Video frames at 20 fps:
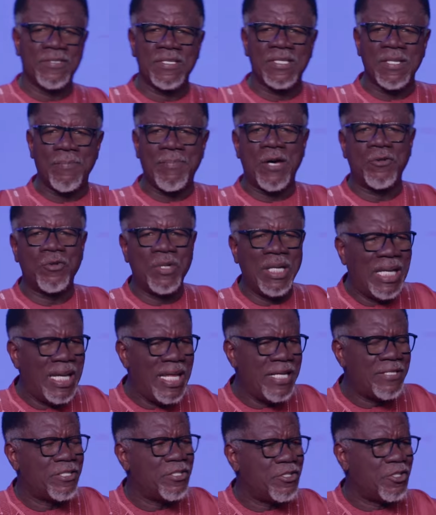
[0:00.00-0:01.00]
it's about
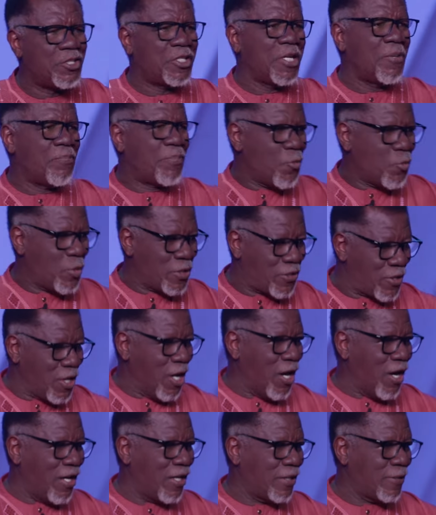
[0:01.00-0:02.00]
relationship with
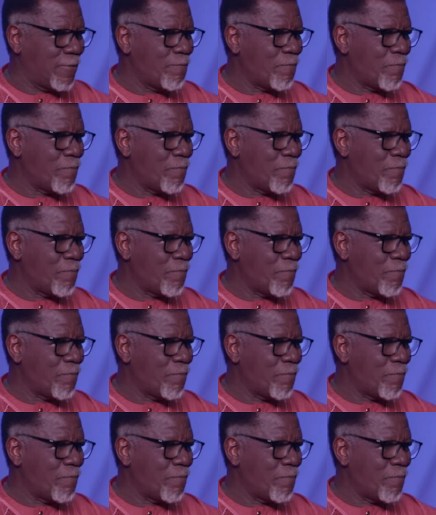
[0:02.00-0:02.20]
God.